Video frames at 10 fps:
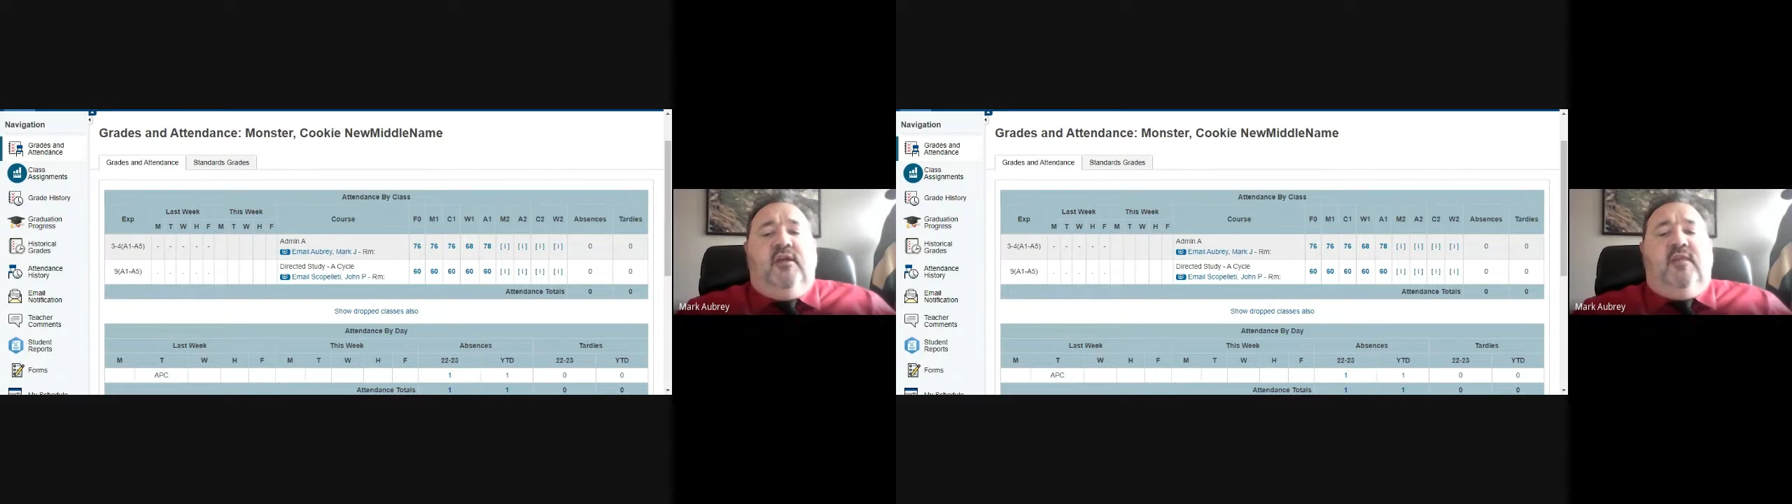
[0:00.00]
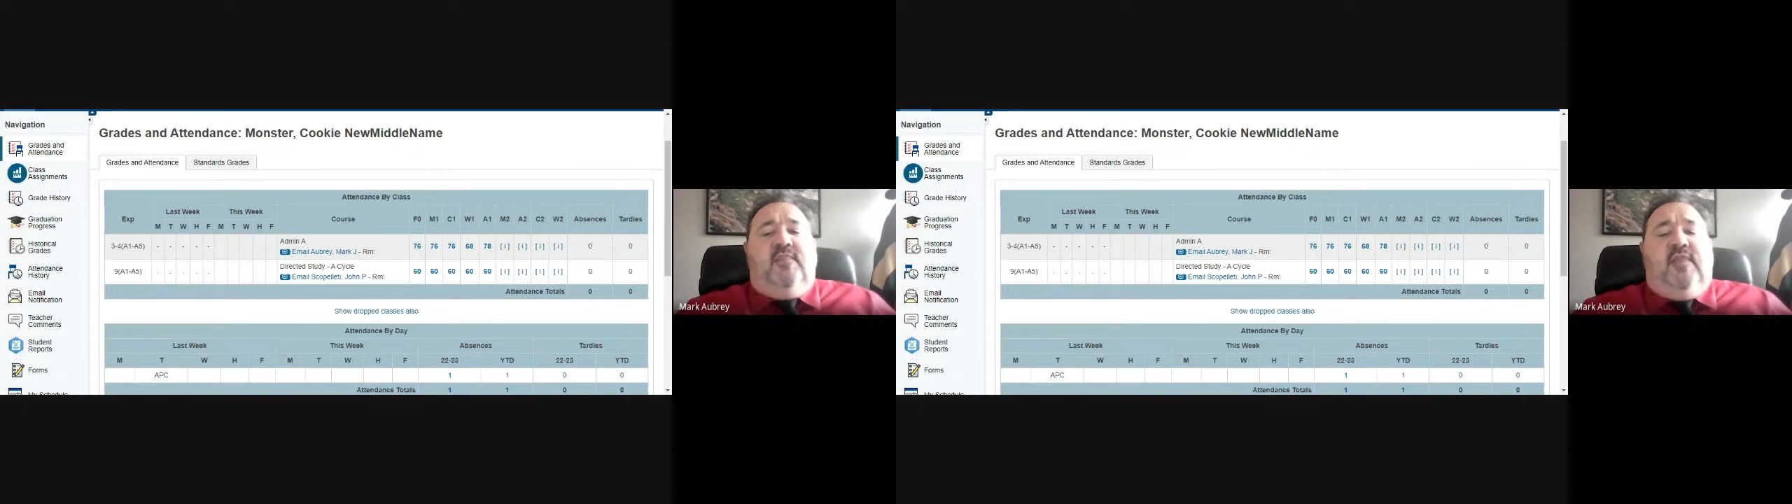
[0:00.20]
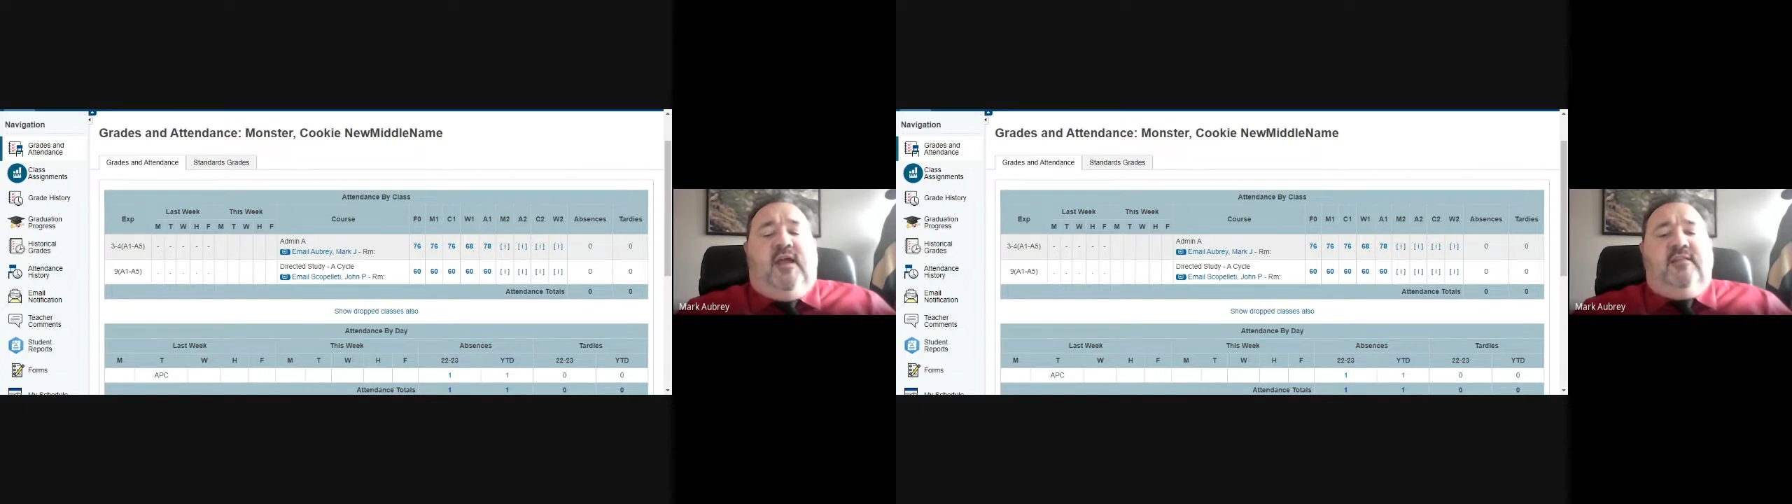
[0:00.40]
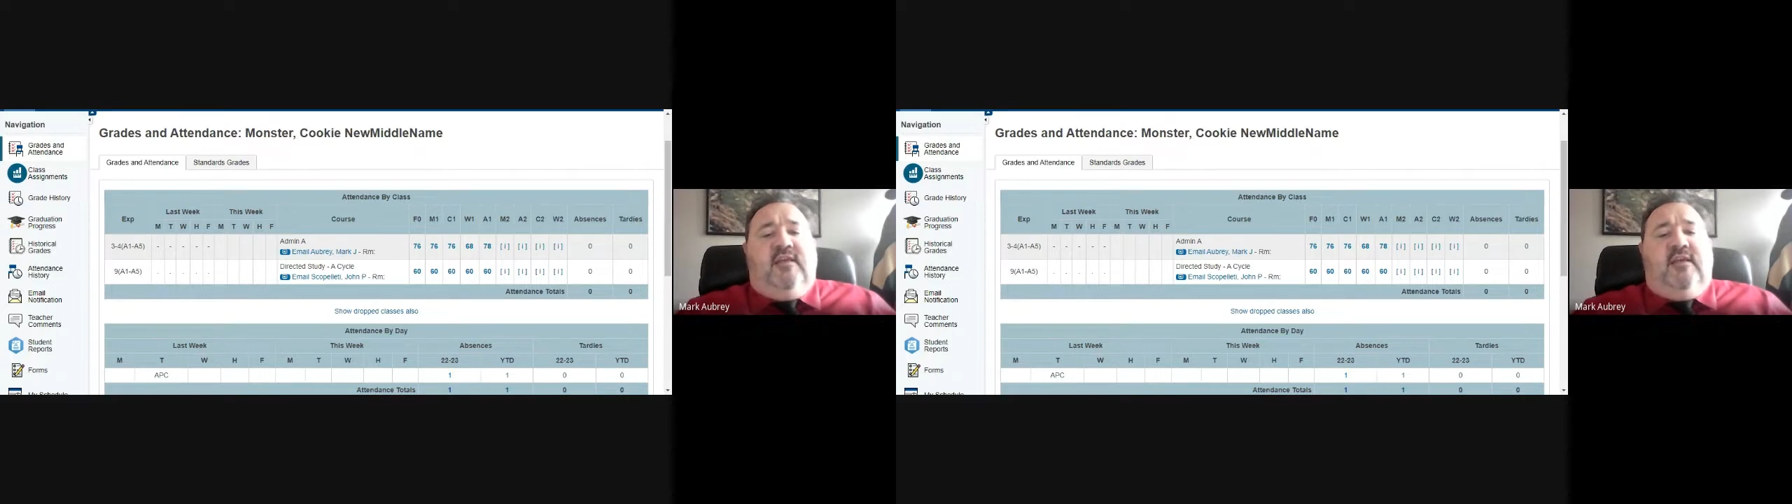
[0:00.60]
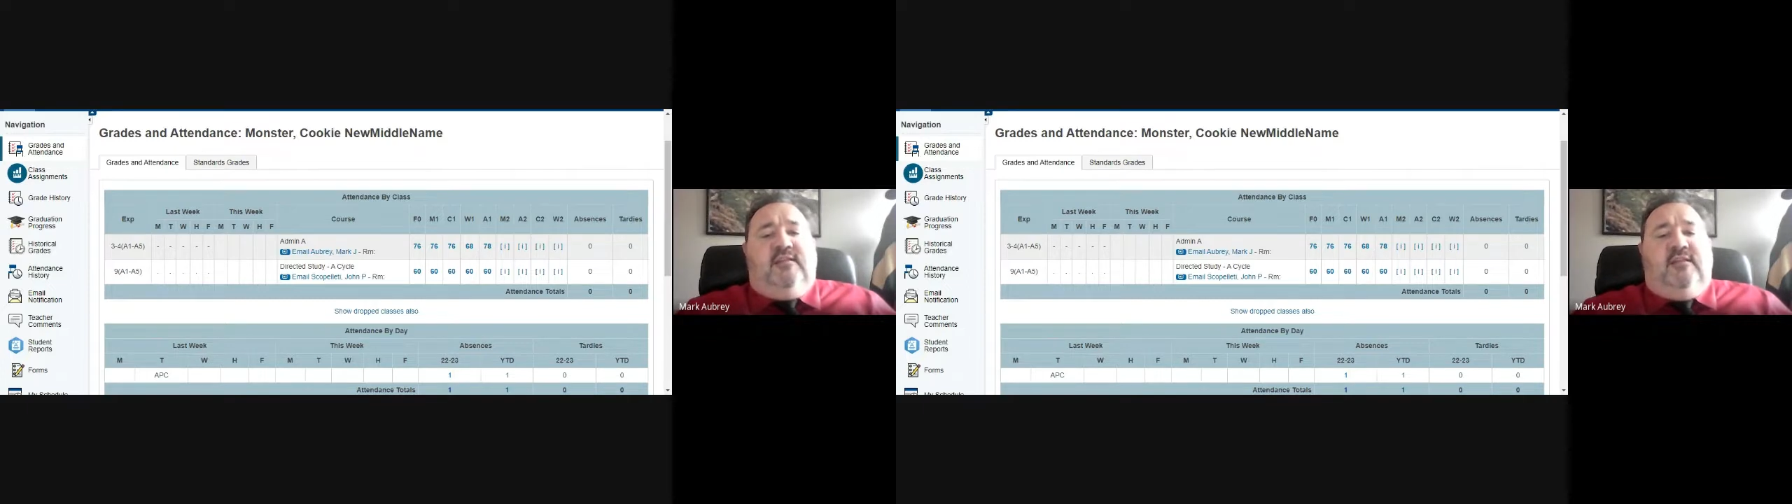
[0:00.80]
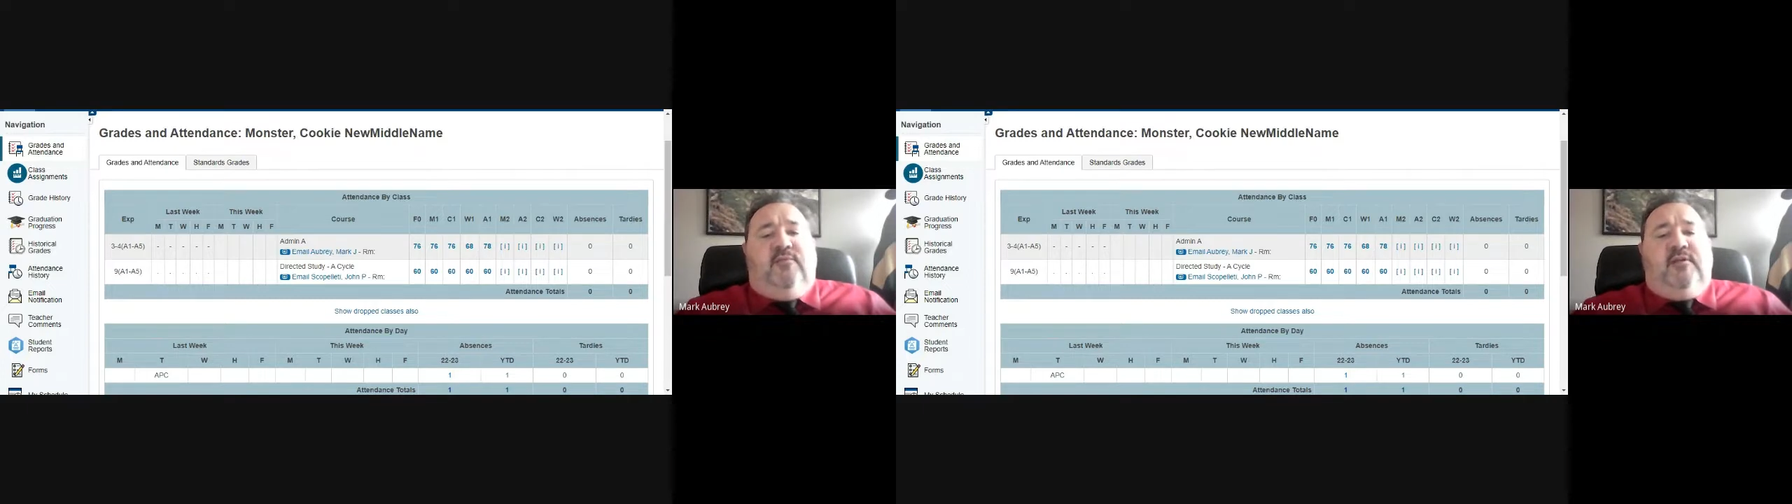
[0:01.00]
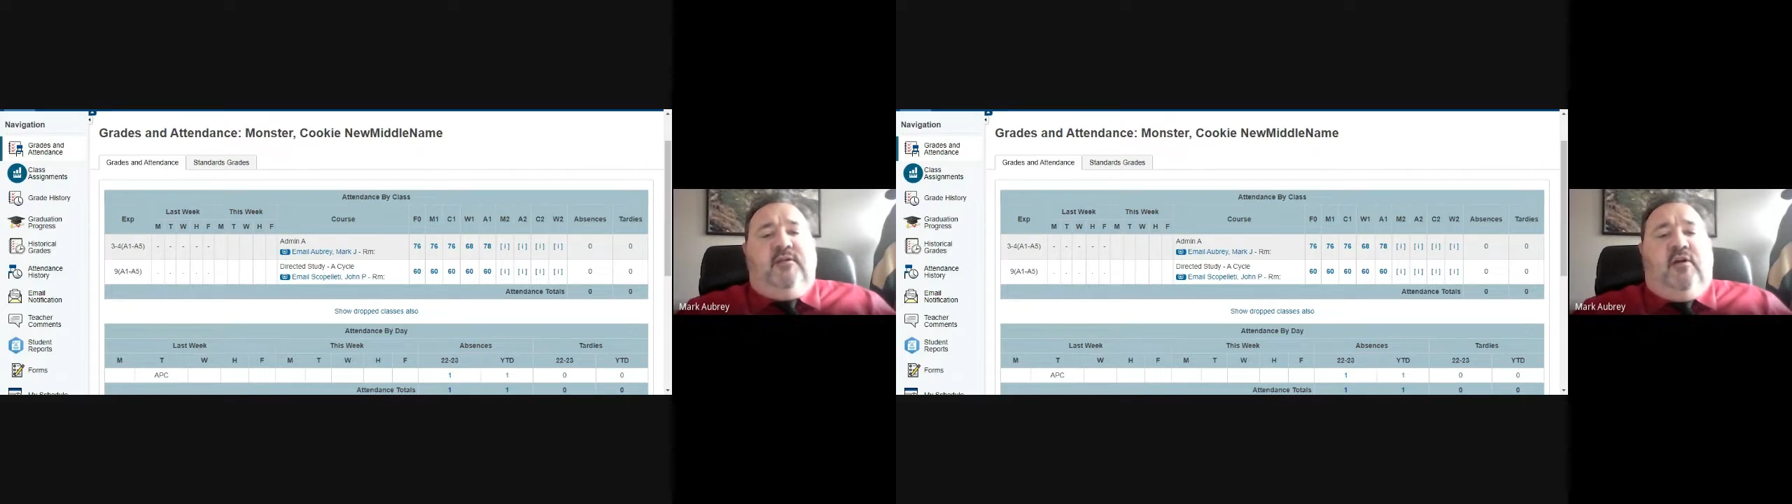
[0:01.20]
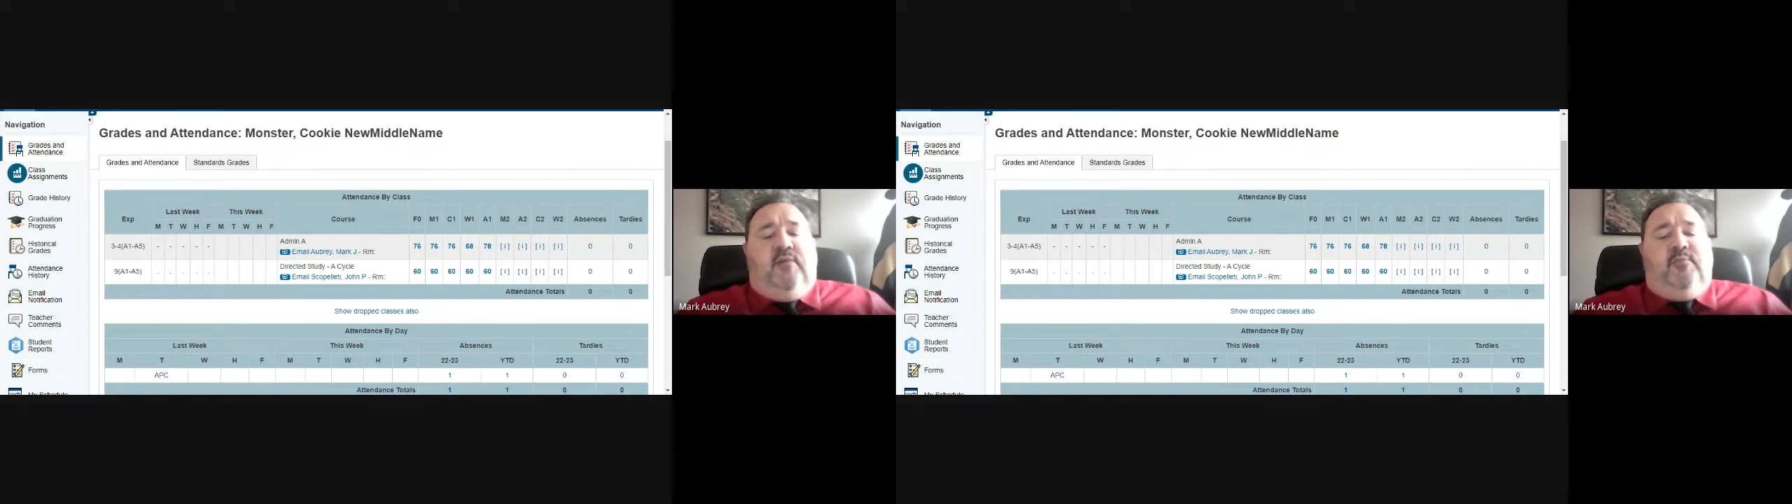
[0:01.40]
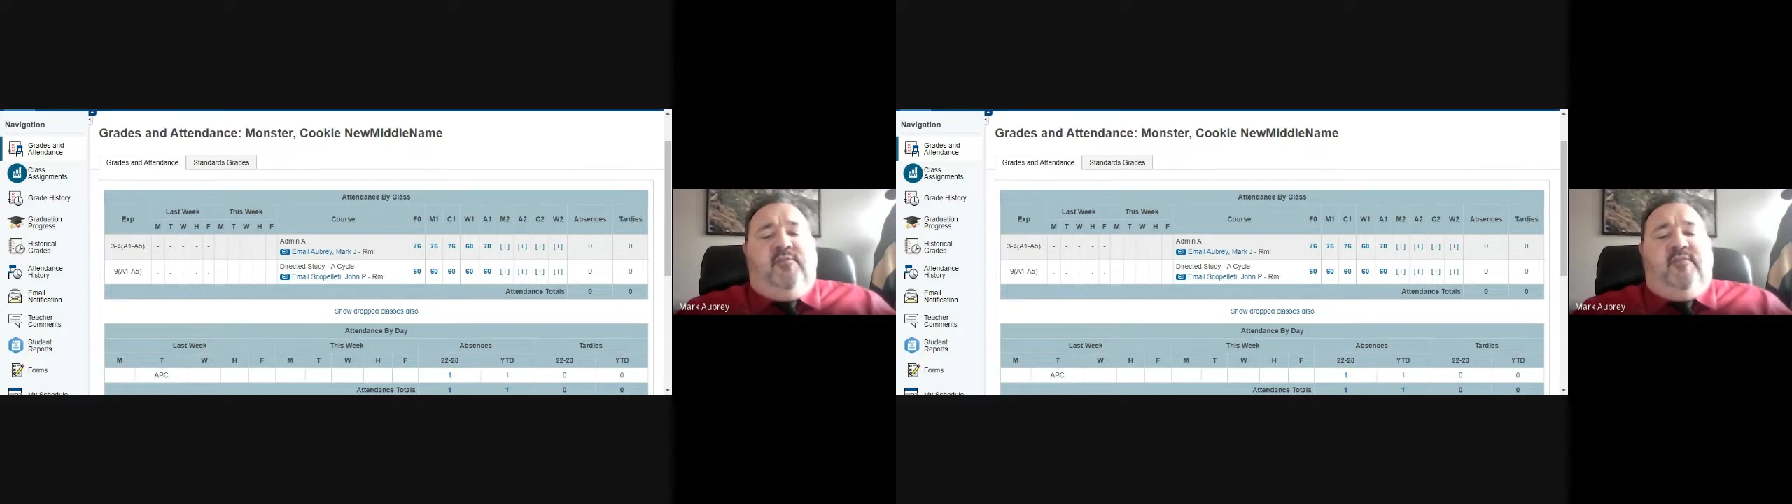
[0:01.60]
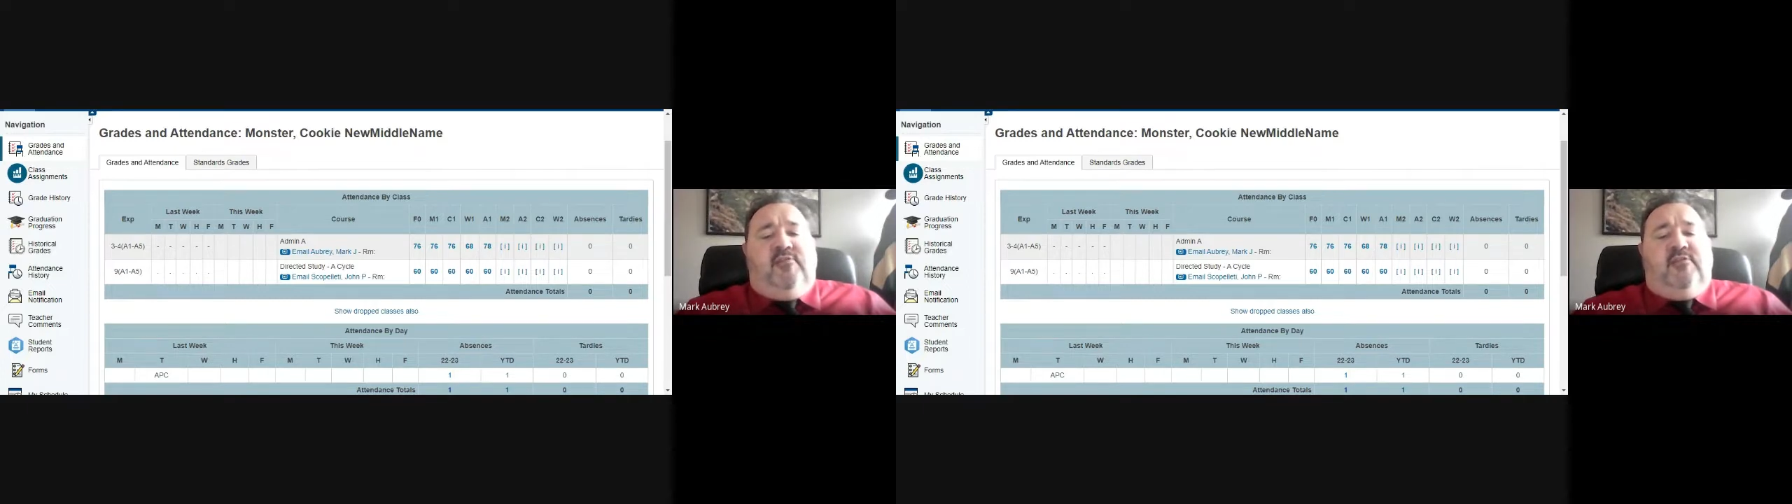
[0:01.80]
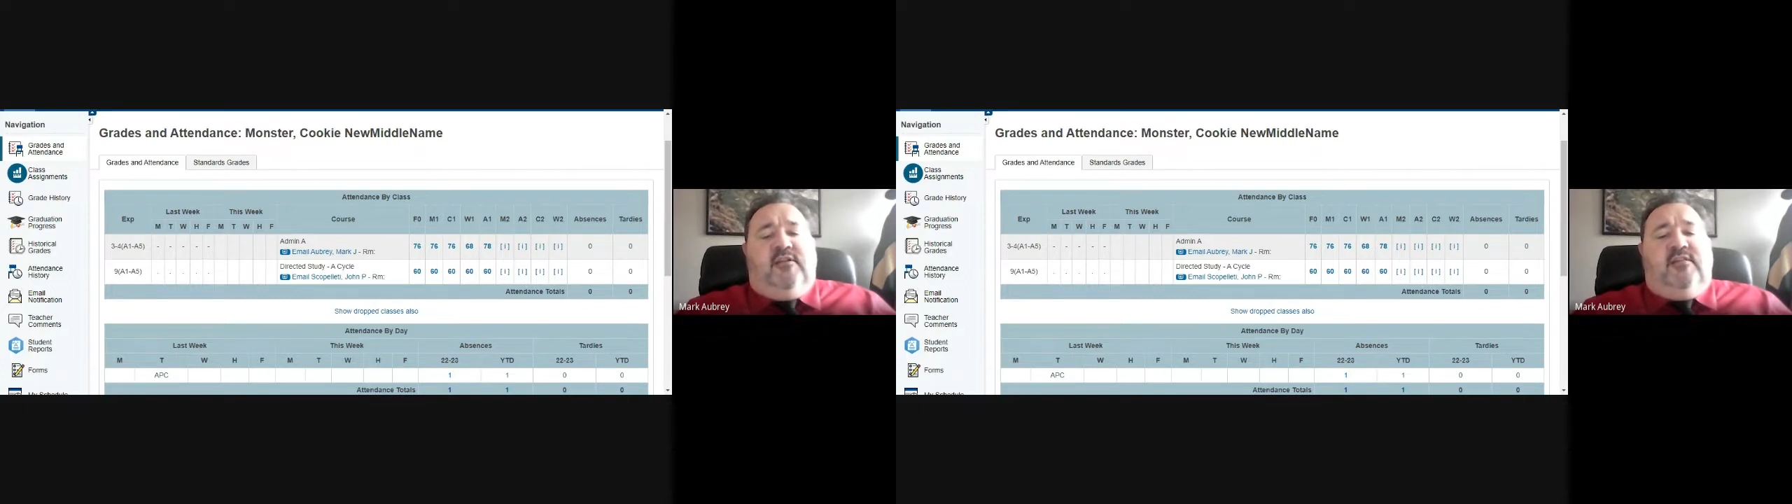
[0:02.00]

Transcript: That's a different conversation.